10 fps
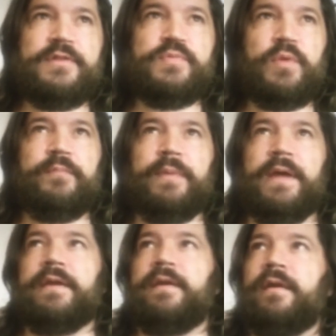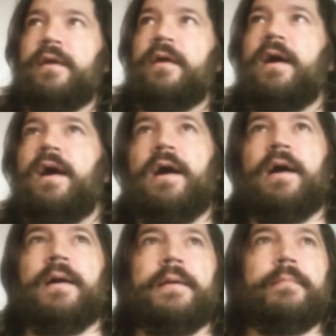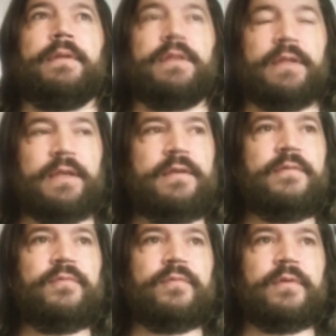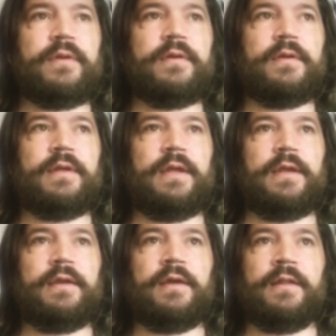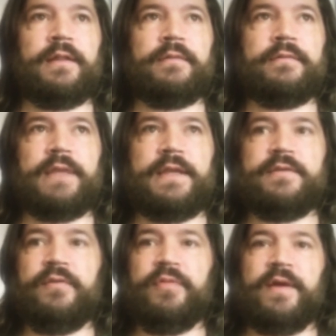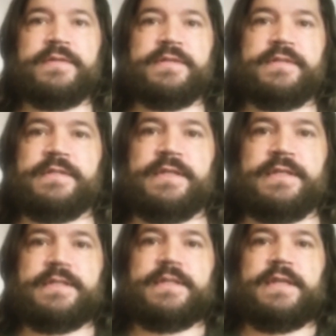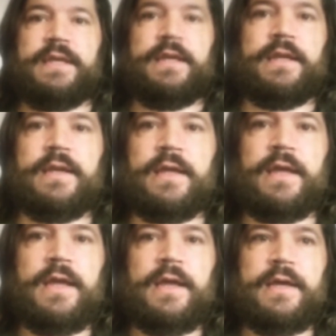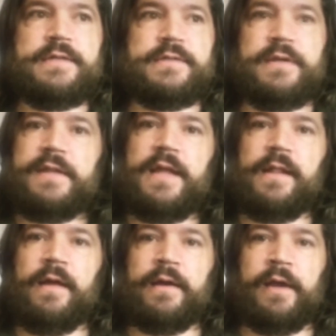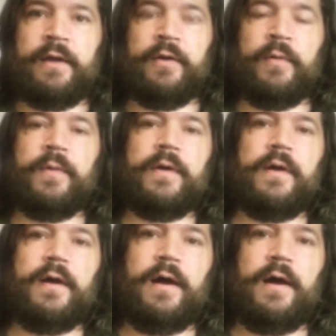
This would have been, I believe, in late 2016, so not that long ago.